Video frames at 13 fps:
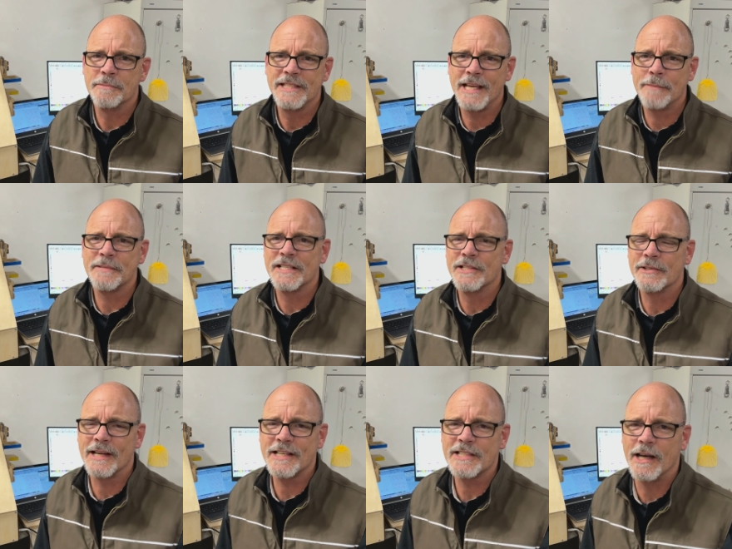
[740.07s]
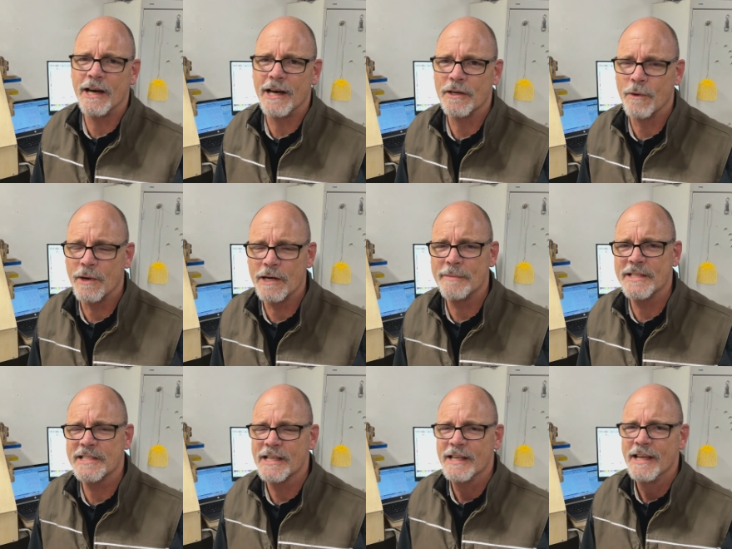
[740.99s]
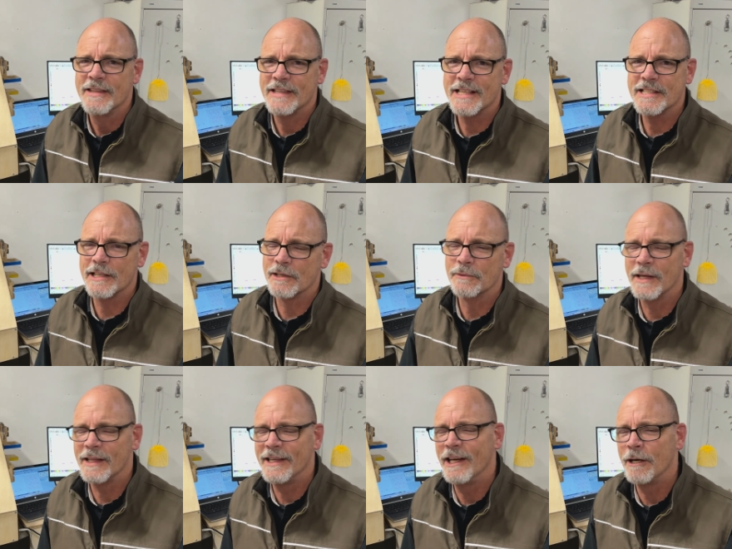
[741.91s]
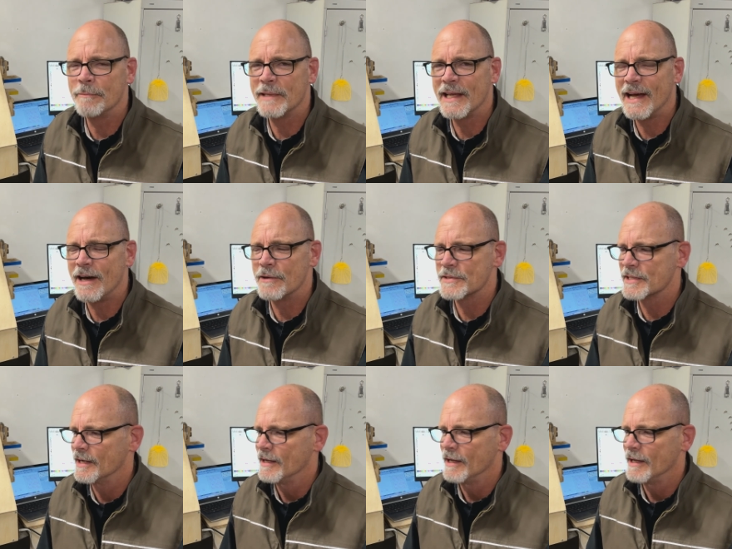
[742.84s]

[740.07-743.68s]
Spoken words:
tips and tricks on ornaments, things that will really help you out.